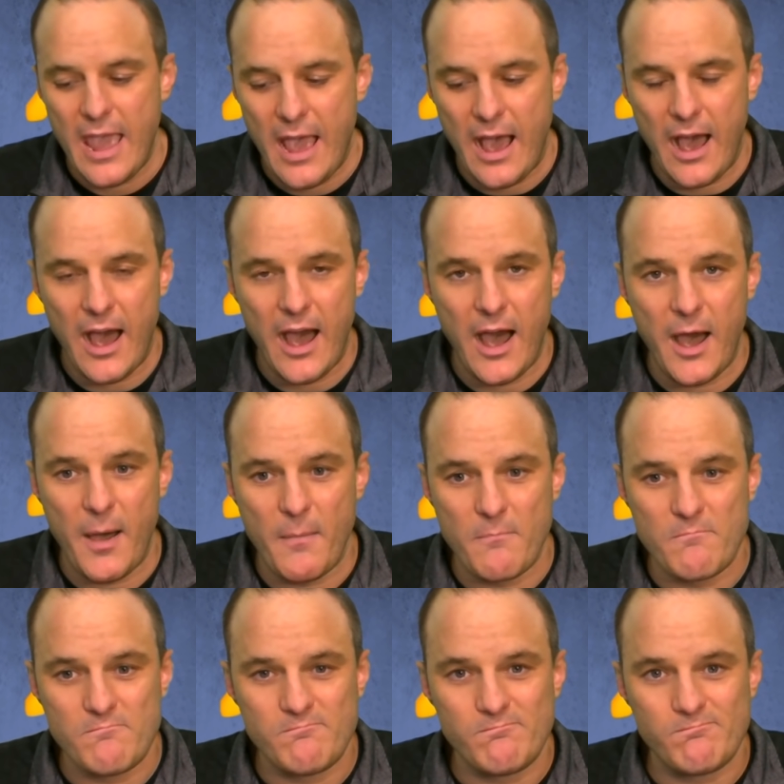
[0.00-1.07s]

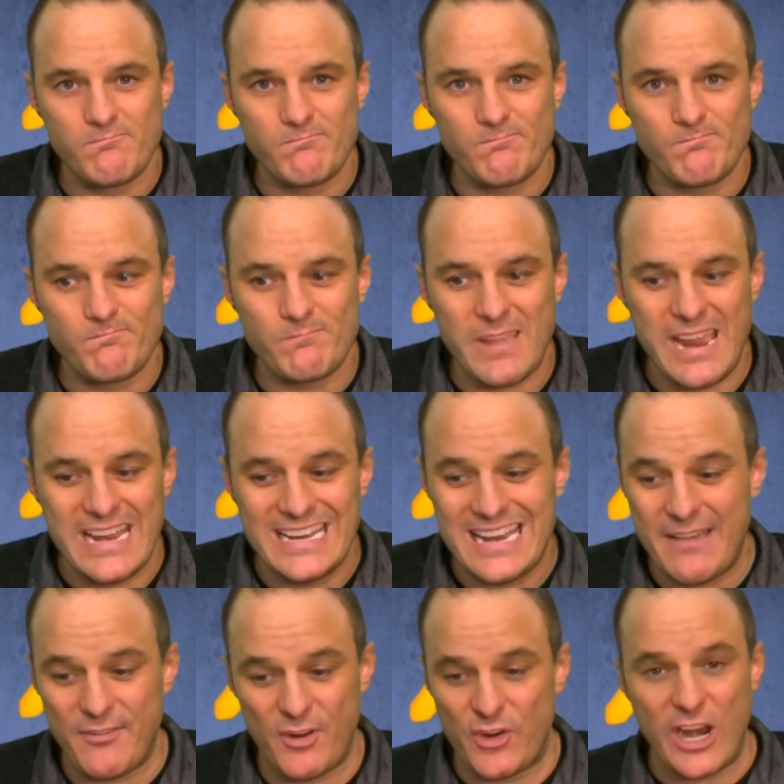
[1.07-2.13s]
He didn't
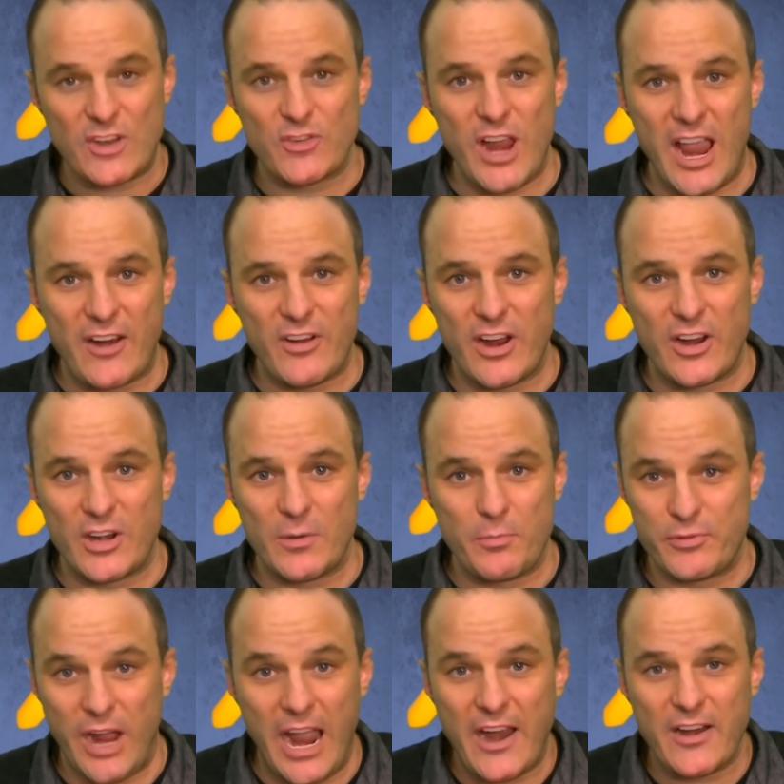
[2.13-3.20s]
have a great track record
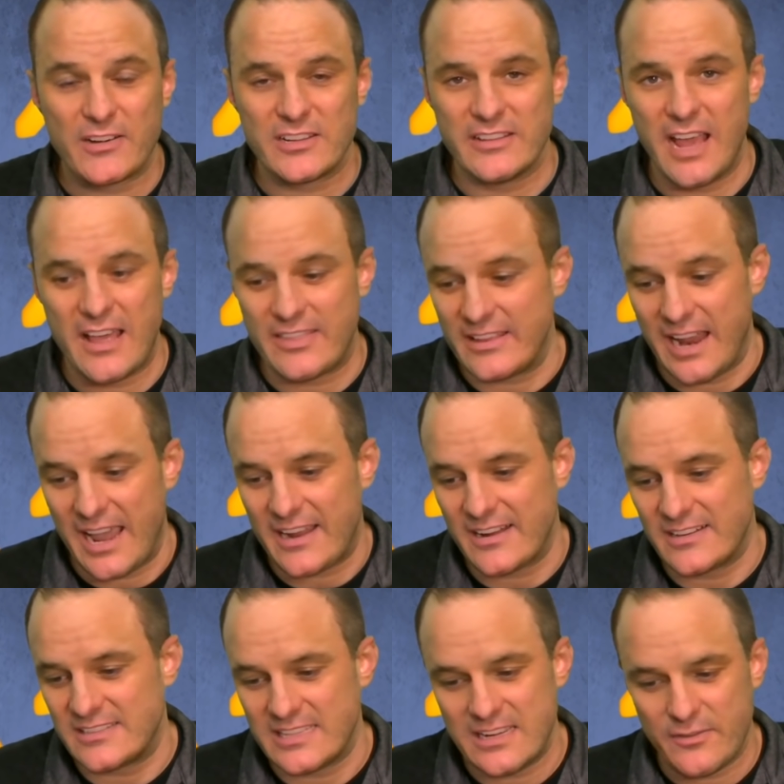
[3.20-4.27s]
prior to that I could
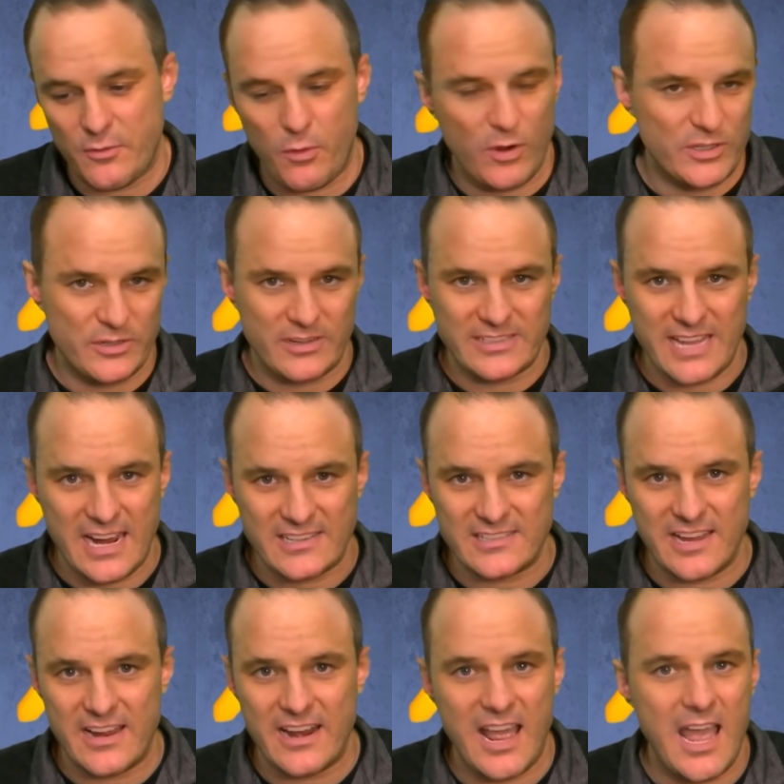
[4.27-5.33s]
see. Of course, you're at Texas
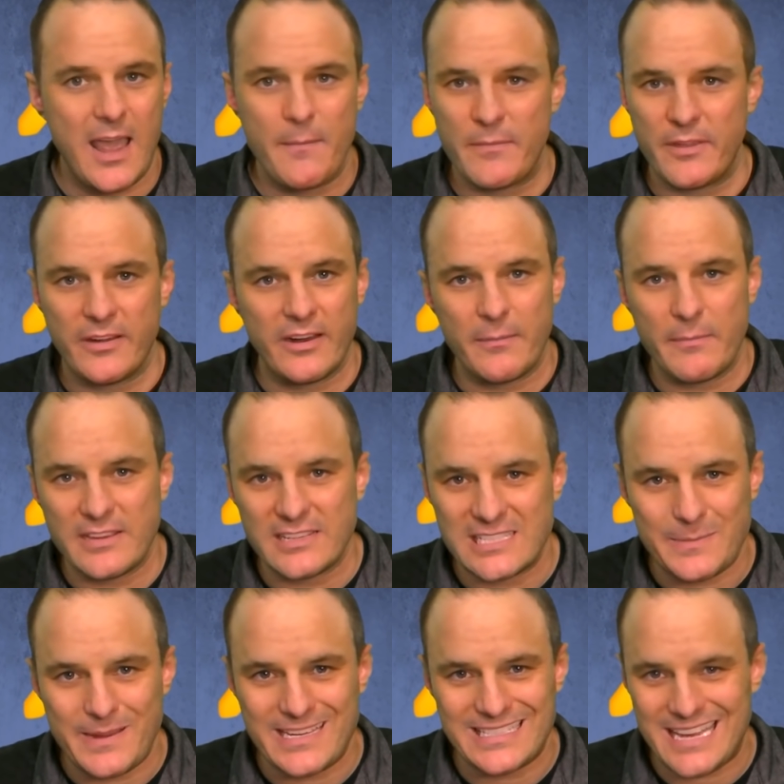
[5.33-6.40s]
A&M, you're at
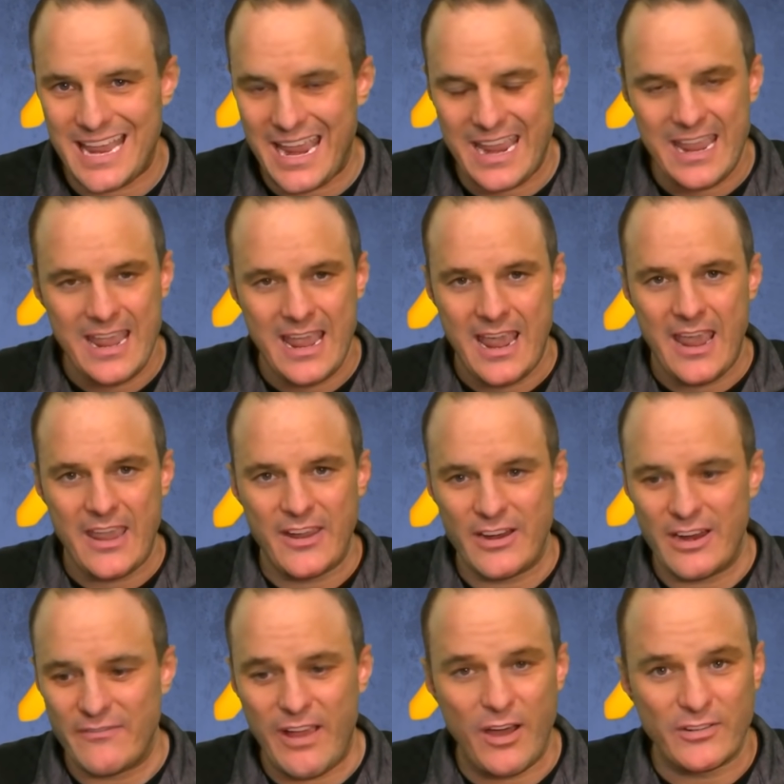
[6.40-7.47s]
Mississippi State, you're
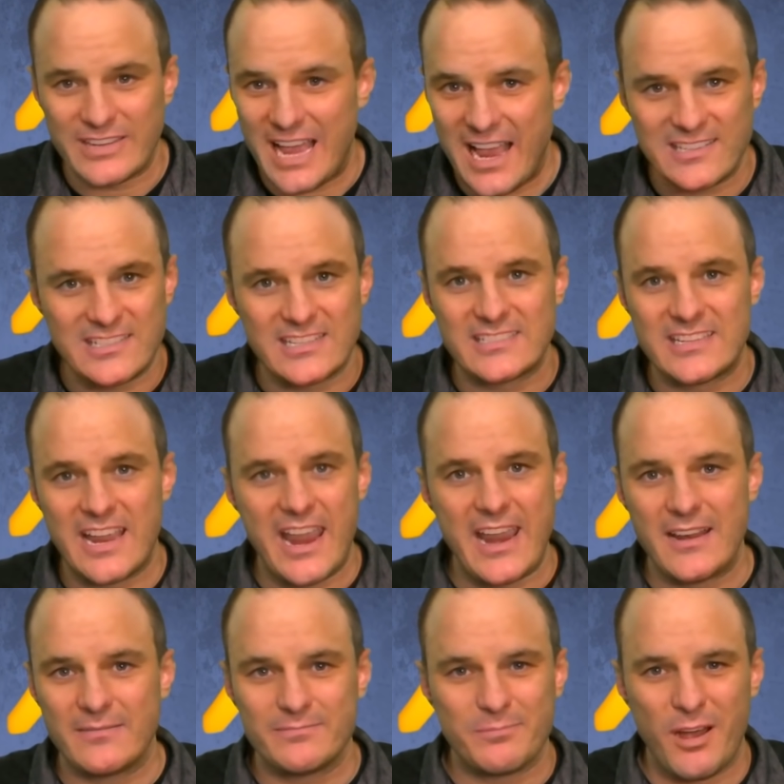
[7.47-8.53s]
at Valdosta
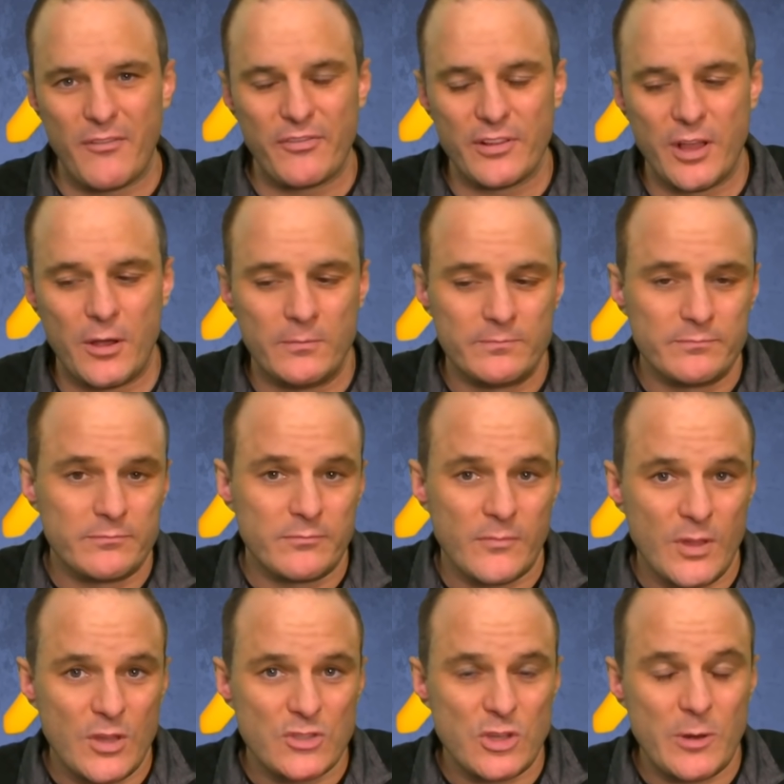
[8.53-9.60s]
State, Buffalo.
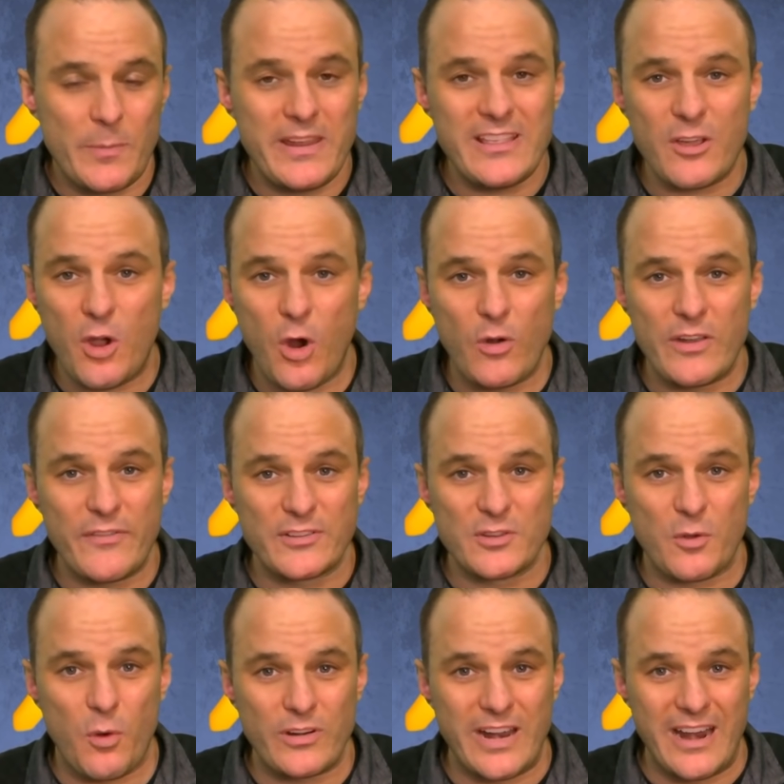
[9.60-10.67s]
So to be the co-defensive
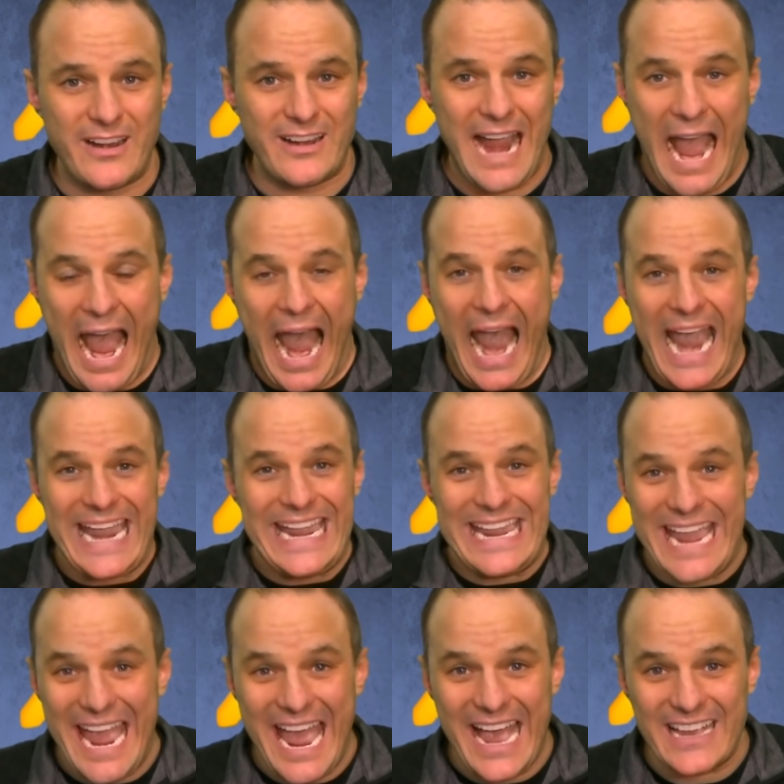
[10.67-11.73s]
coordinator, I
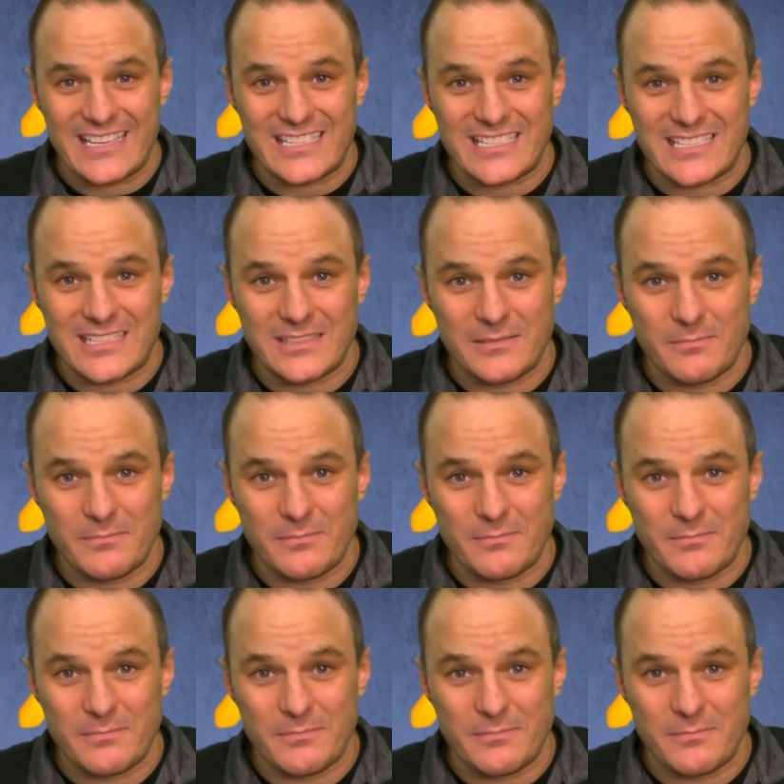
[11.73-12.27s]
guess,